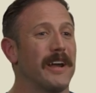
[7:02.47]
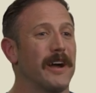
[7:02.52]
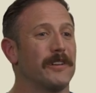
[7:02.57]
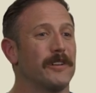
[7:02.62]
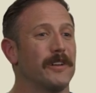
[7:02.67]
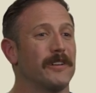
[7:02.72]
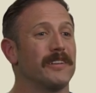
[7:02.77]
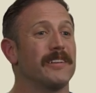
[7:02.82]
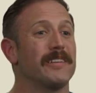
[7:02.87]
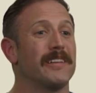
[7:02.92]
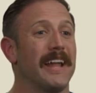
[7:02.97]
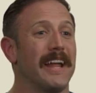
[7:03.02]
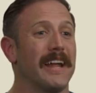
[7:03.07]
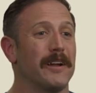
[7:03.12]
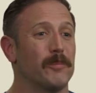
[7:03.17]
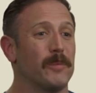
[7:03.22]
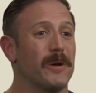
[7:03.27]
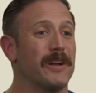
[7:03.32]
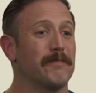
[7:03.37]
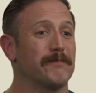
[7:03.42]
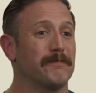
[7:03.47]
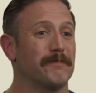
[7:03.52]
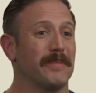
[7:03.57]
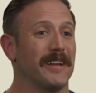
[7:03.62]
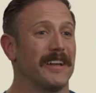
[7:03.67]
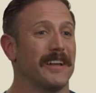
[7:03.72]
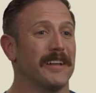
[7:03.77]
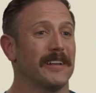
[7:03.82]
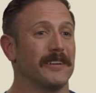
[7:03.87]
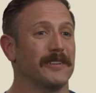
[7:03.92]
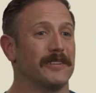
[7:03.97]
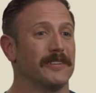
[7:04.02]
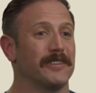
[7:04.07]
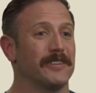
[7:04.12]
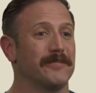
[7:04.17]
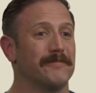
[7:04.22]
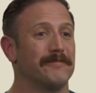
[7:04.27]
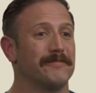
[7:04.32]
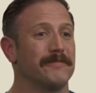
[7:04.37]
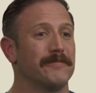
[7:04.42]
understand what it
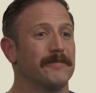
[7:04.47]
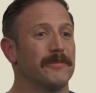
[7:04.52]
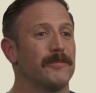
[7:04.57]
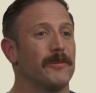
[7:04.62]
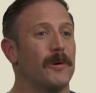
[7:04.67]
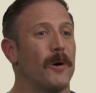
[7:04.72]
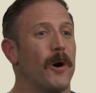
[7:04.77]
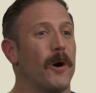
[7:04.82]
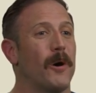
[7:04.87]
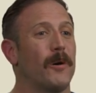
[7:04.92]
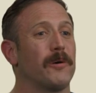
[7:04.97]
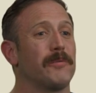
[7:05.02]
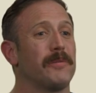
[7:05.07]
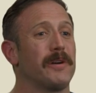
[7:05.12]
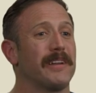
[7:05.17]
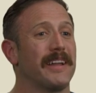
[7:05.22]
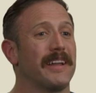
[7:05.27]
means for all of us.